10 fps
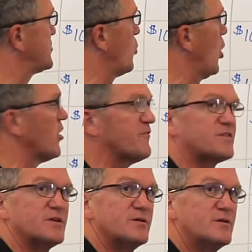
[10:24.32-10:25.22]

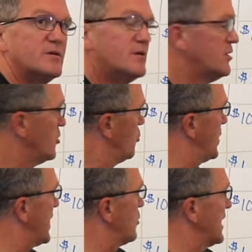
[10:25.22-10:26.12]
dwarfed
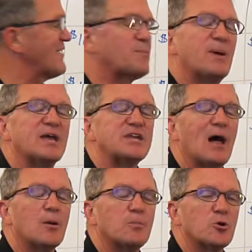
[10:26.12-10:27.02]
when I only have to pay
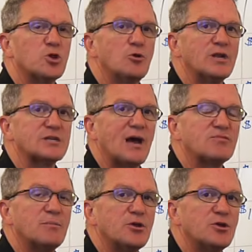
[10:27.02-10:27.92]
$1 per unit times
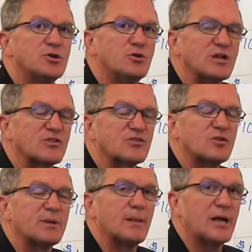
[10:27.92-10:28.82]
1,000,000 units. It's
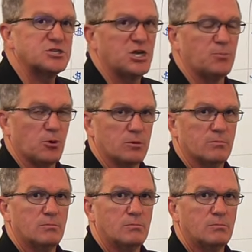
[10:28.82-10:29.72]
going to be a lot cheaper.
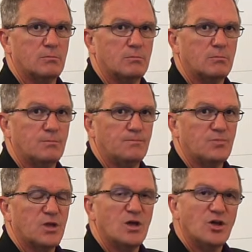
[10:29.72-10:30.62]

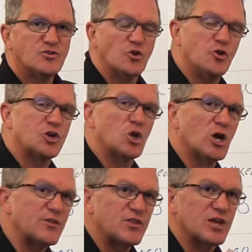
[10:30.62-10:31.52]
So you can
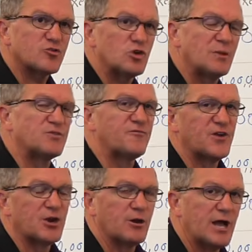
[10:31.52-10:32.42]
look at the extremes and
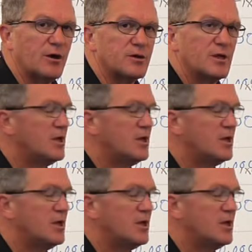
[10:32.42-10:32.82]
figure it out.